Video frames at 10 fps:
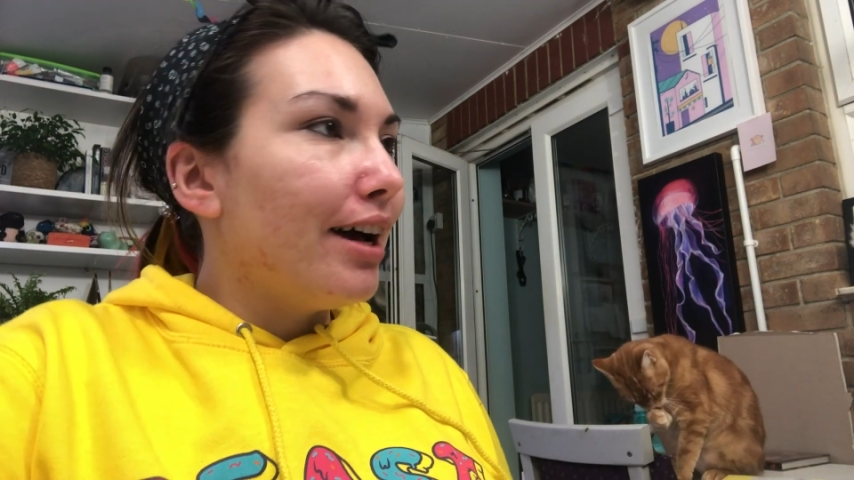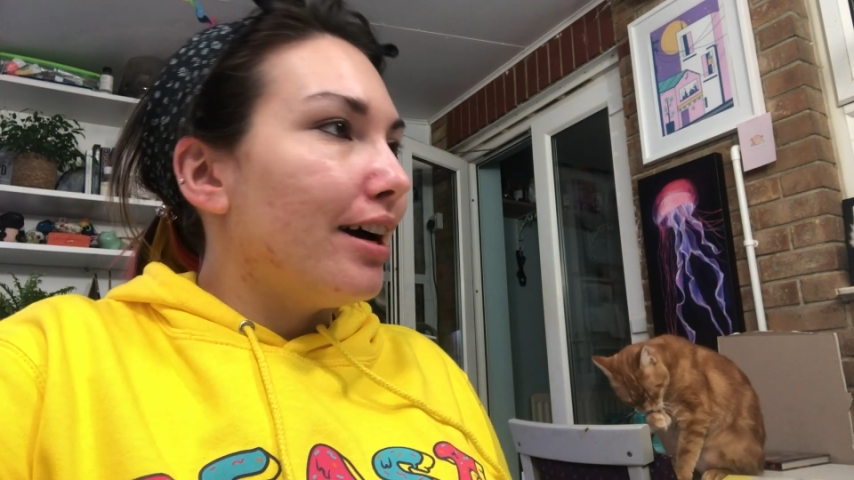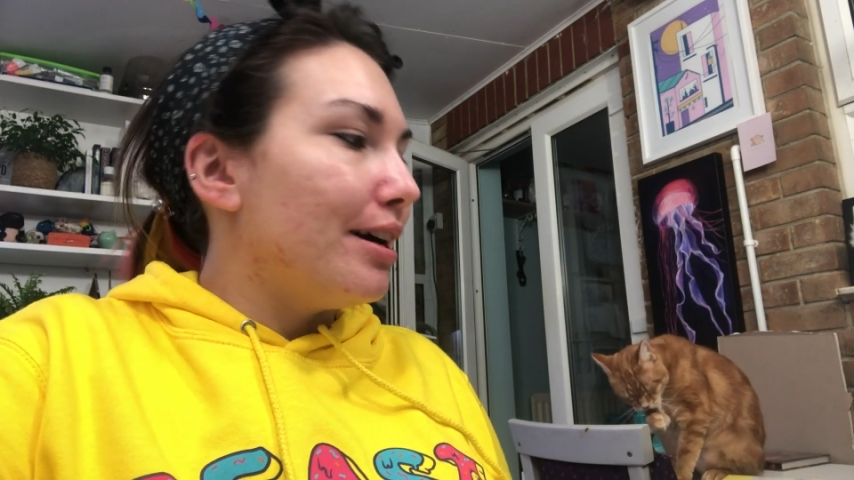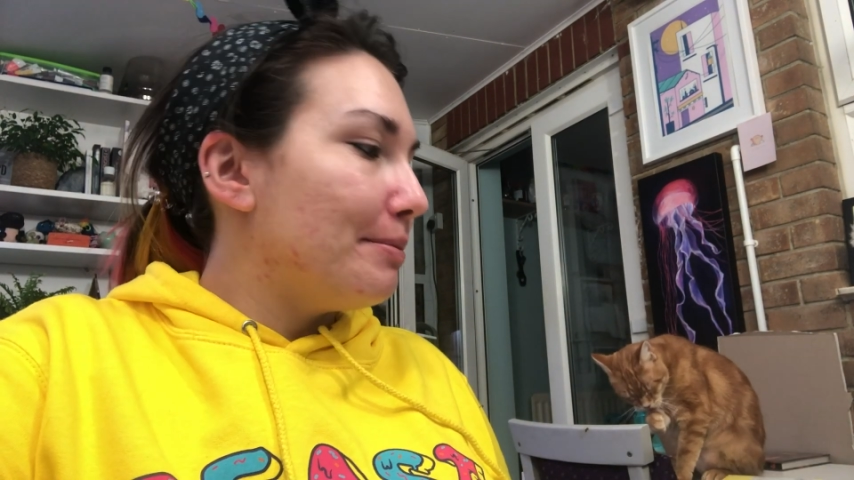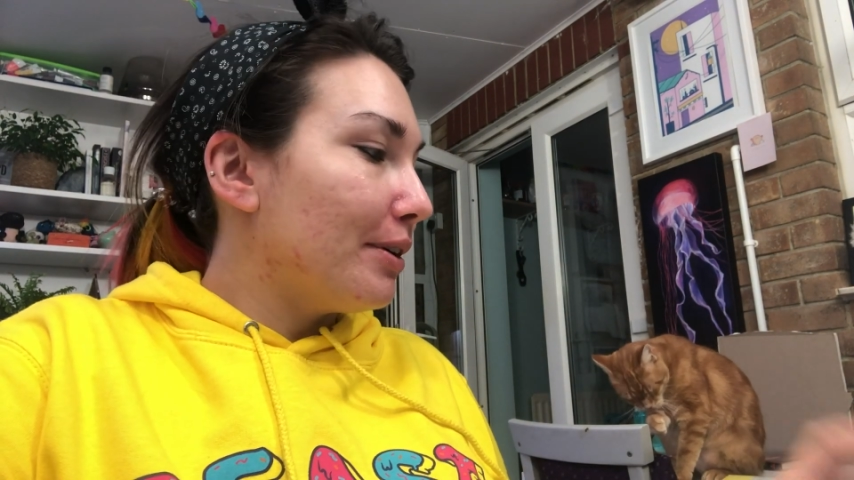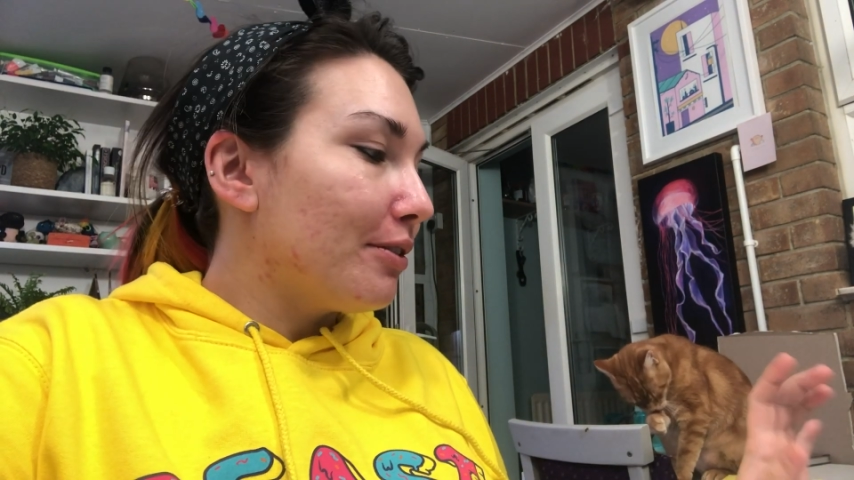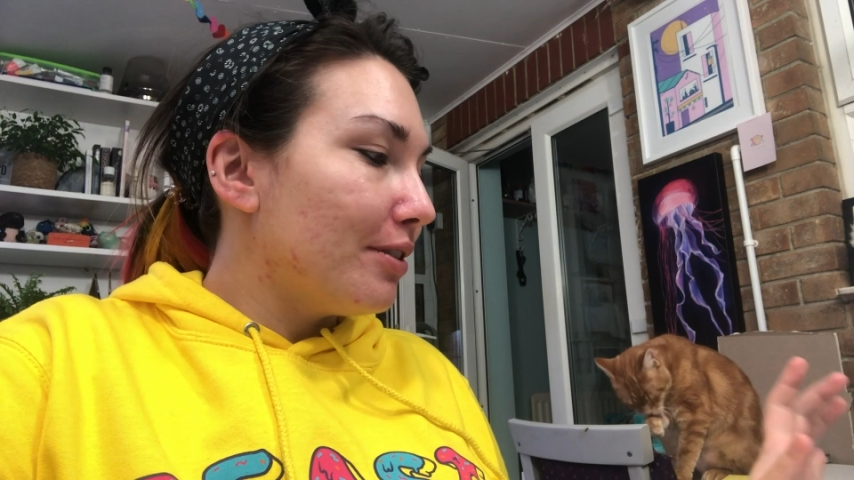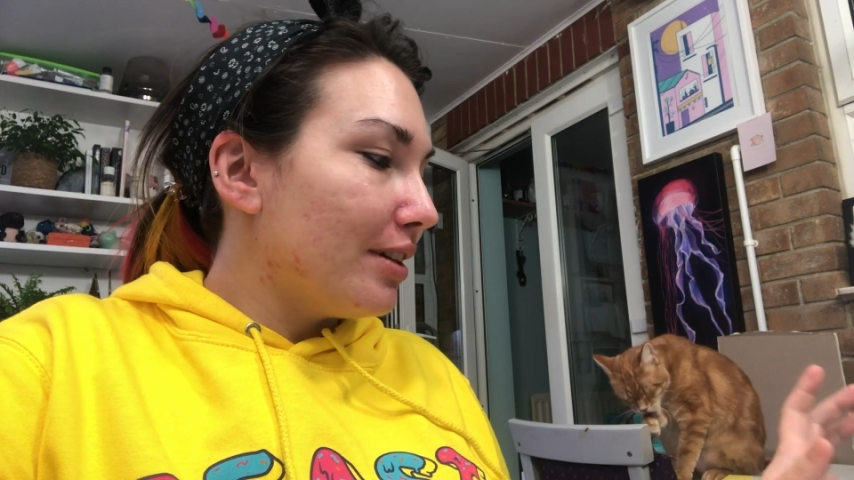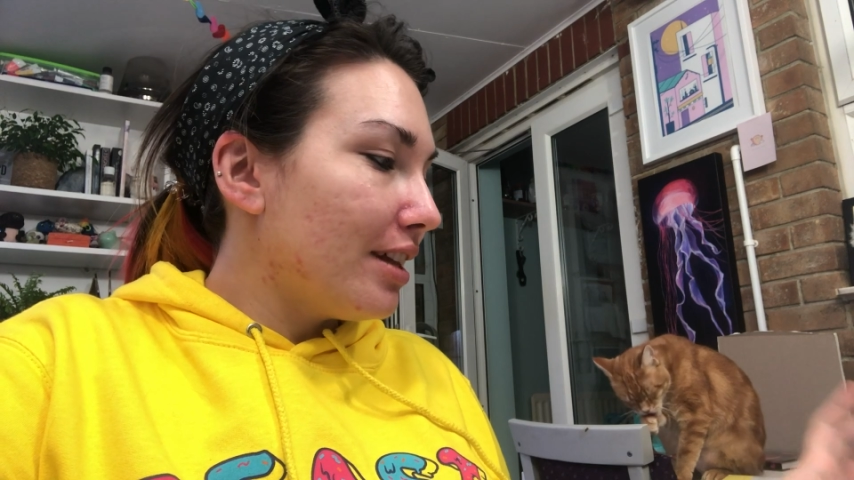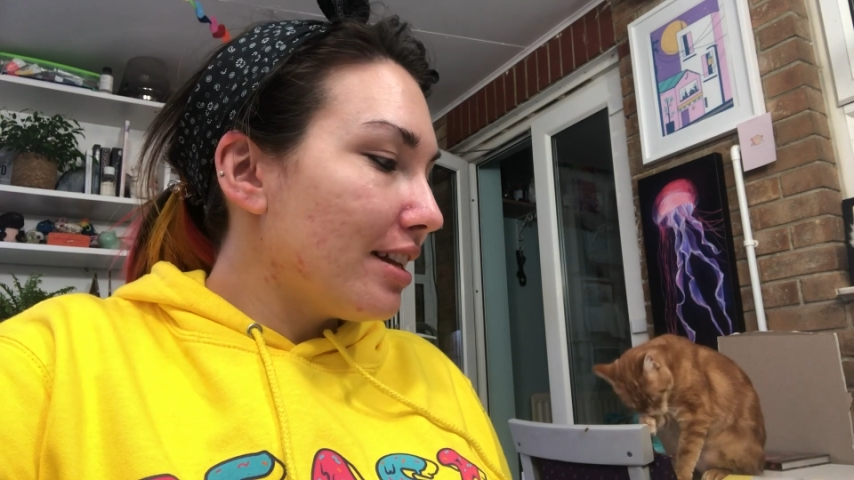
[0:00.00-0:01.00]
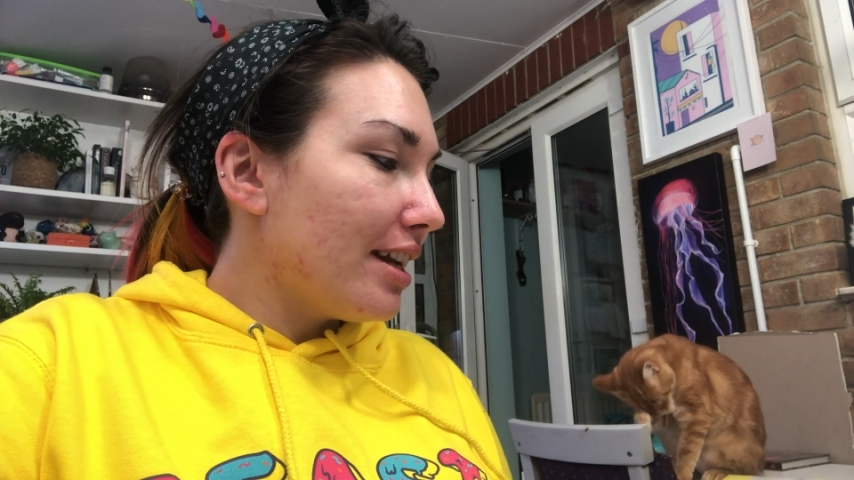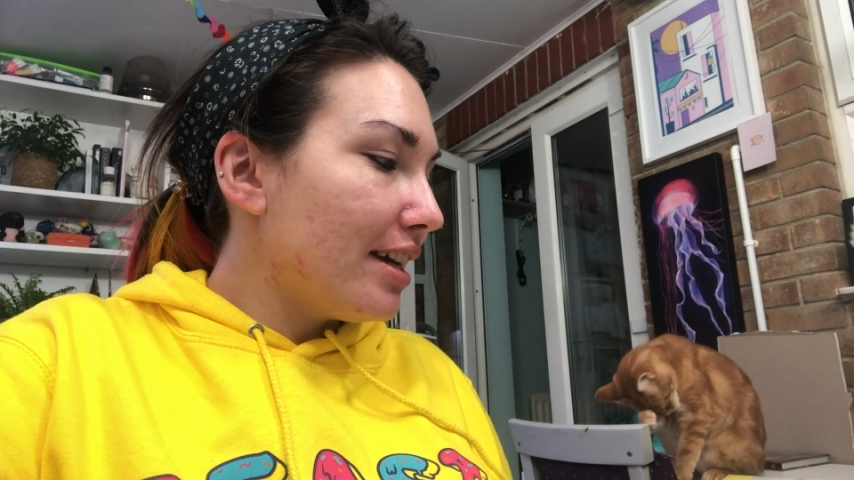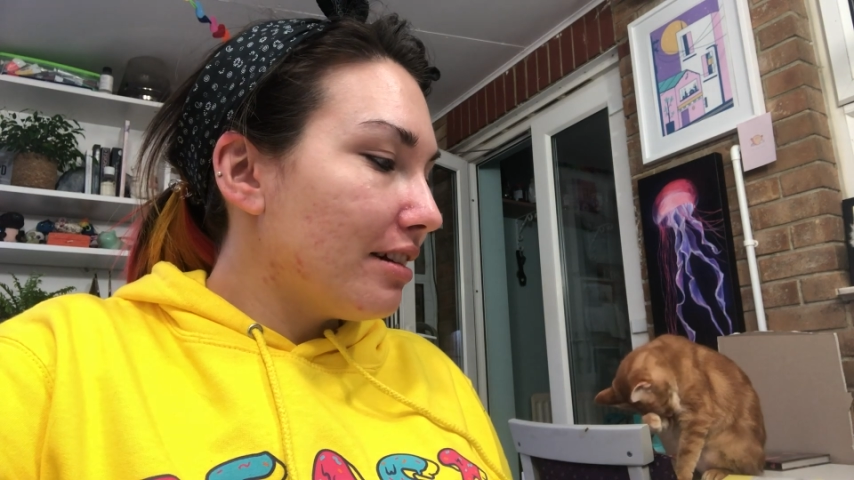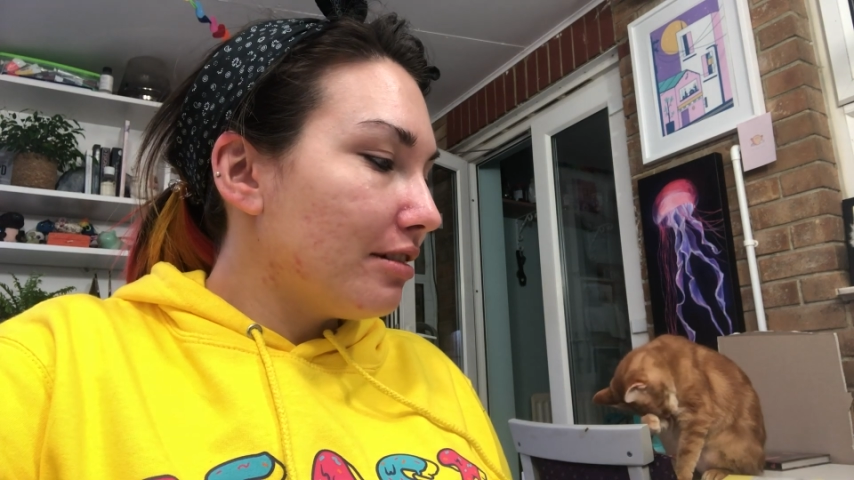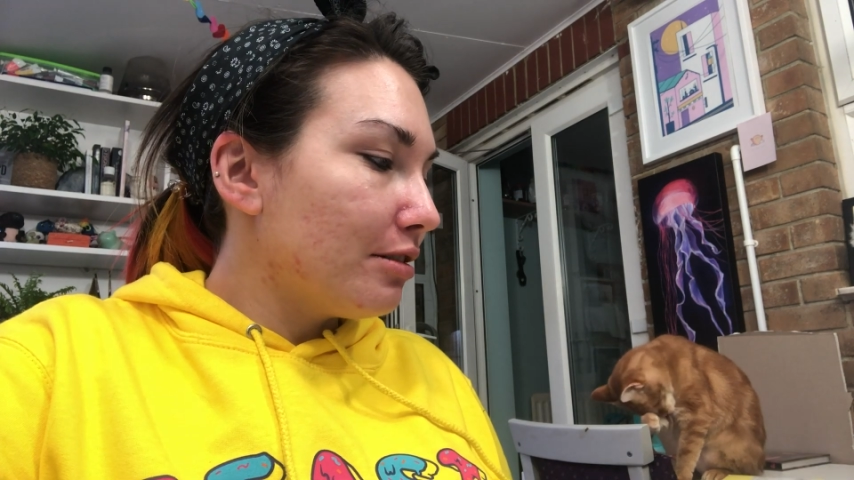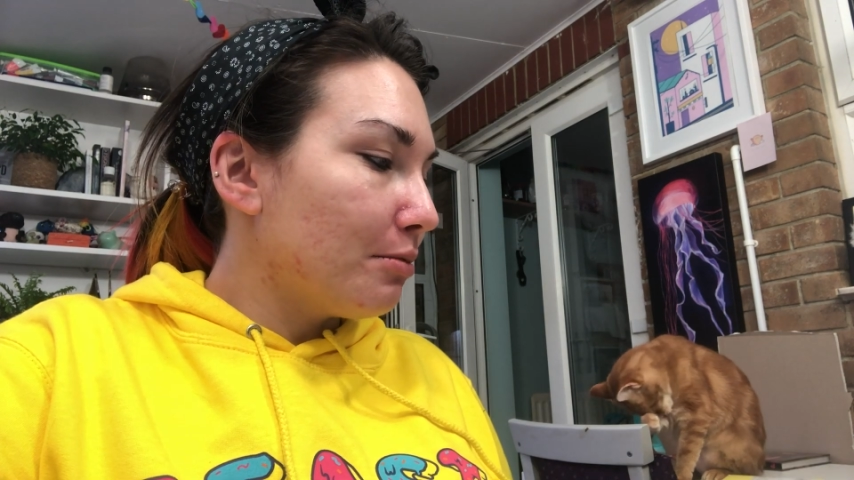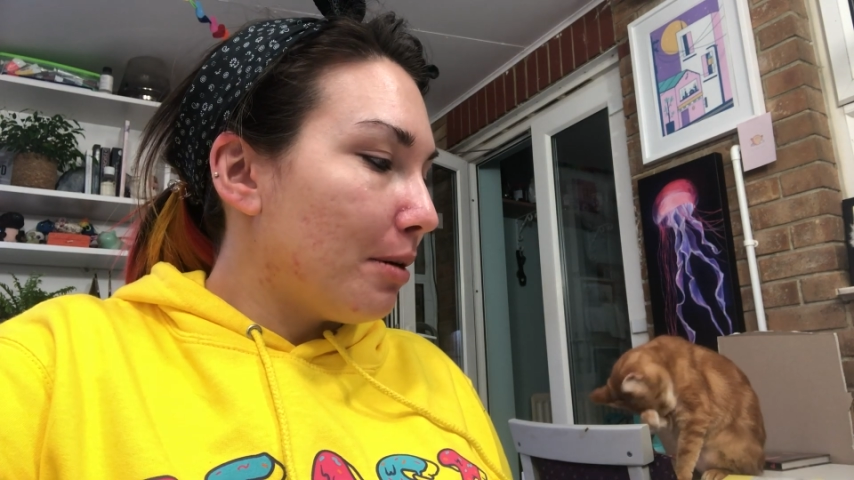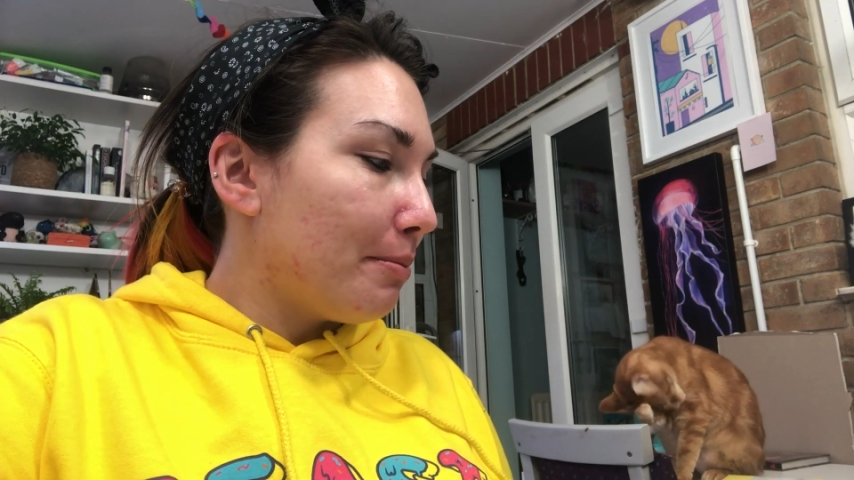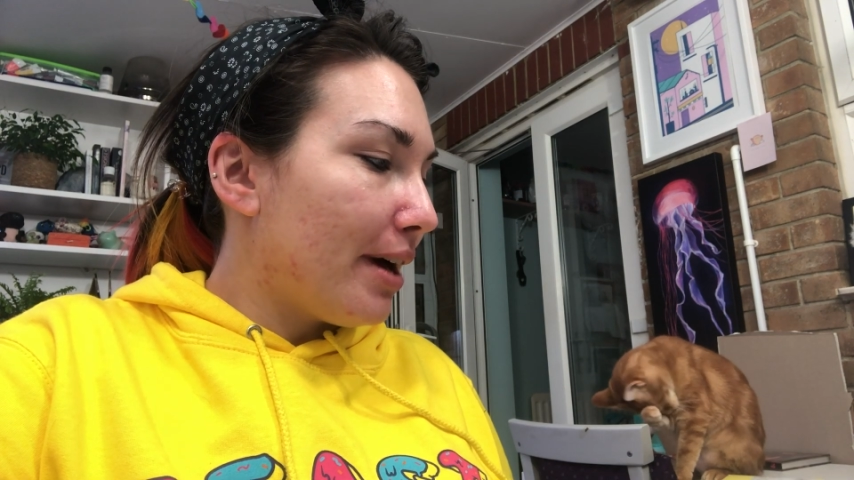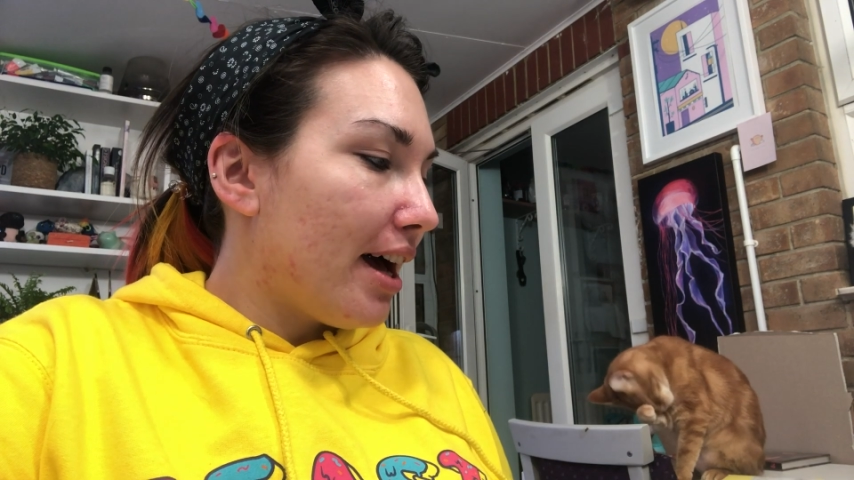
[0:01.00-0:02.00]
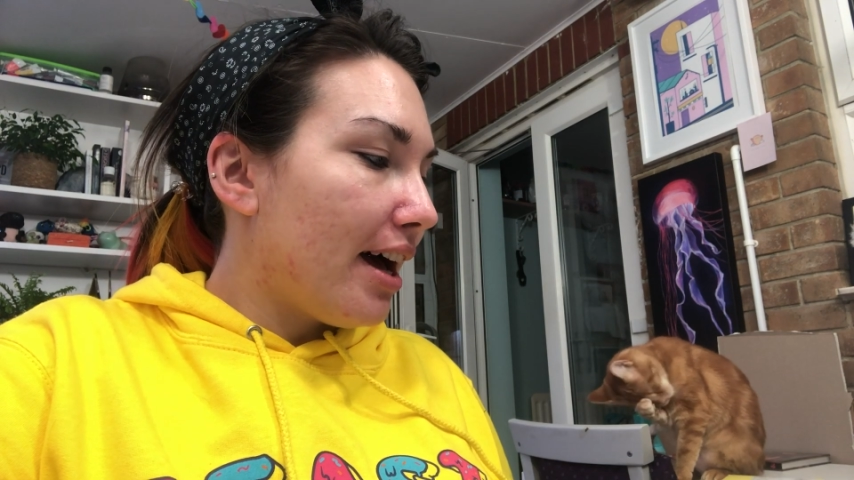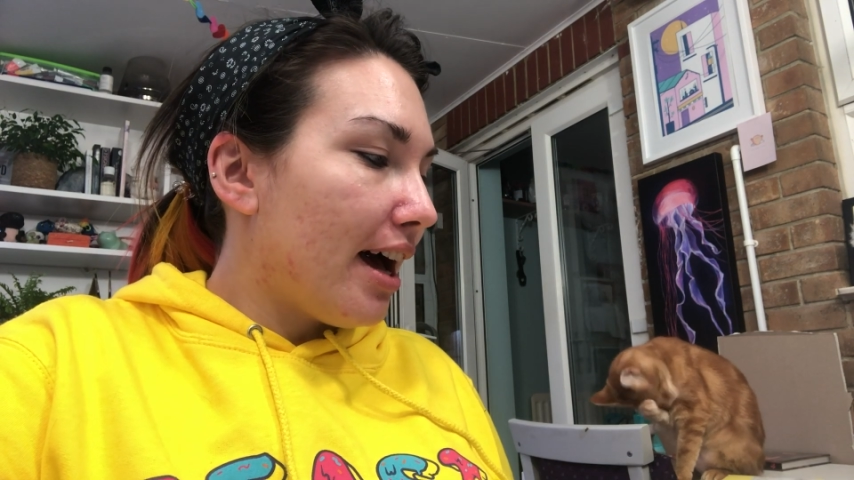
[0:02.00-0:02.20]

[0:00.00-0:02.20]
I've got another layer done on the Wombat,